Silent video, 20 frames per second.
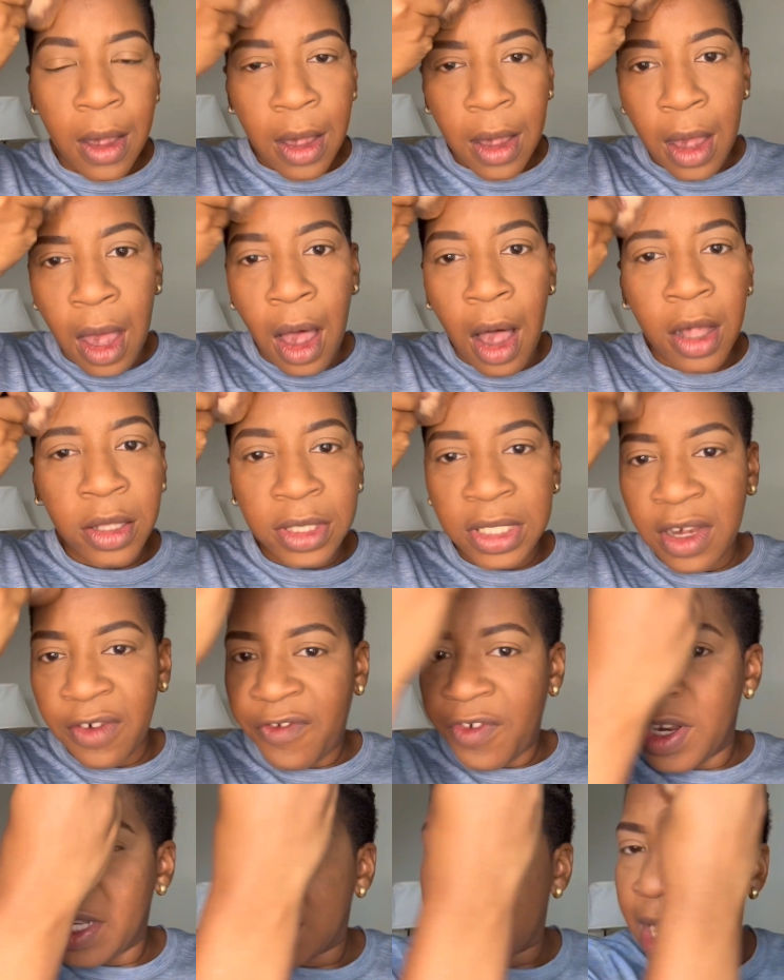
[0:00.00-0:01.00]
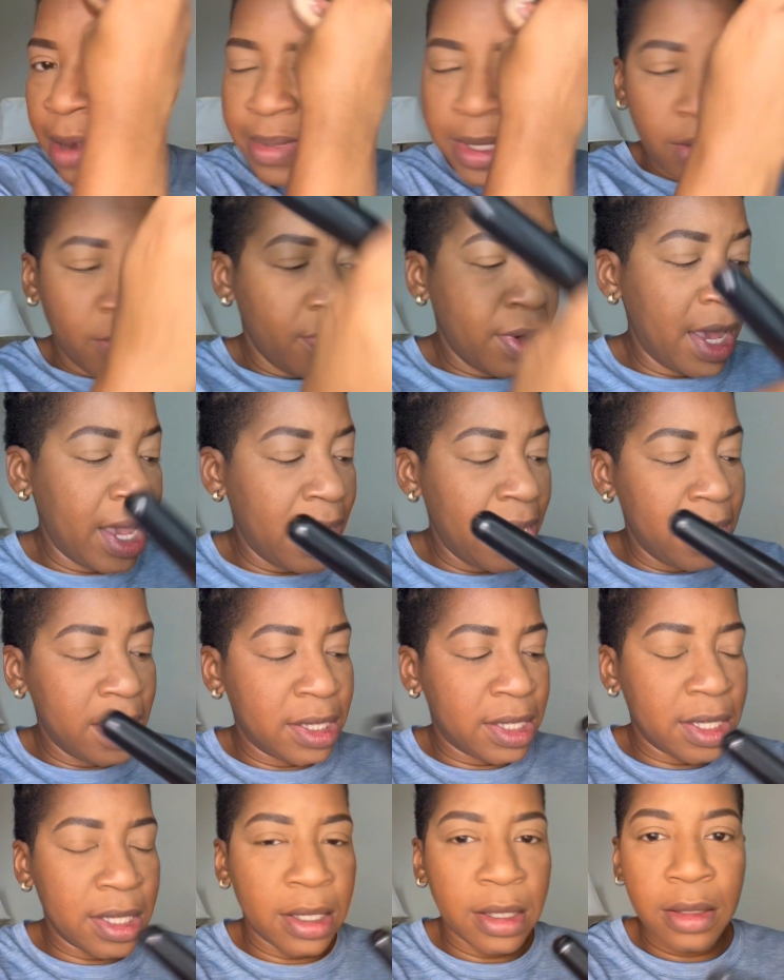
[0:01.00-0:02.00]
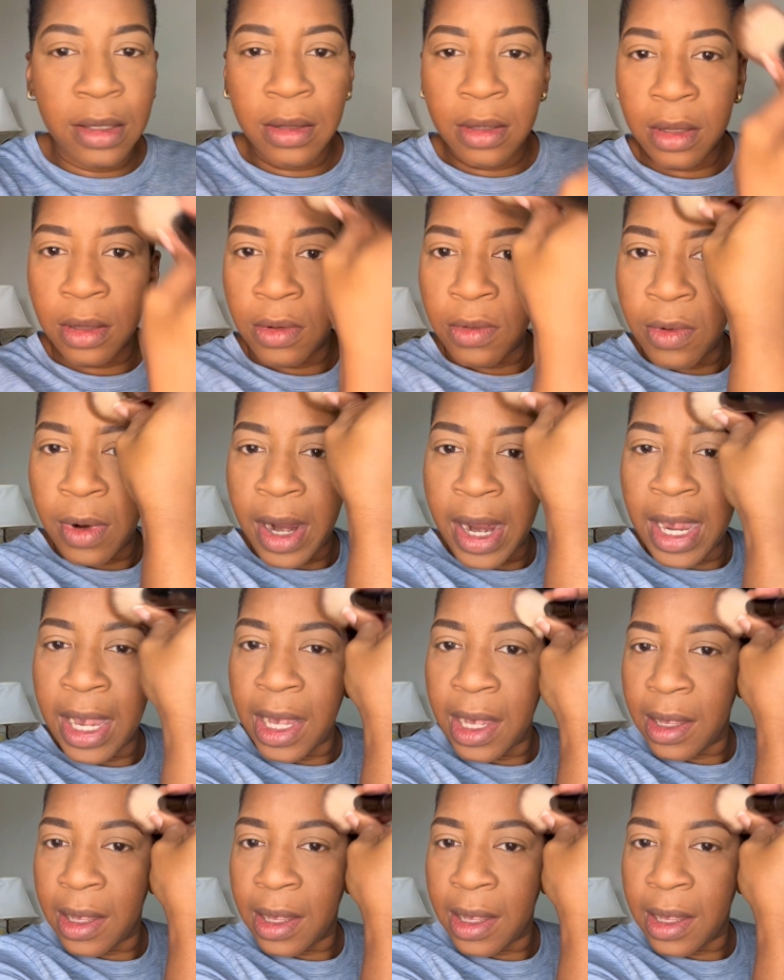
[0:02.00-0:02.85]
all different types of ways, right?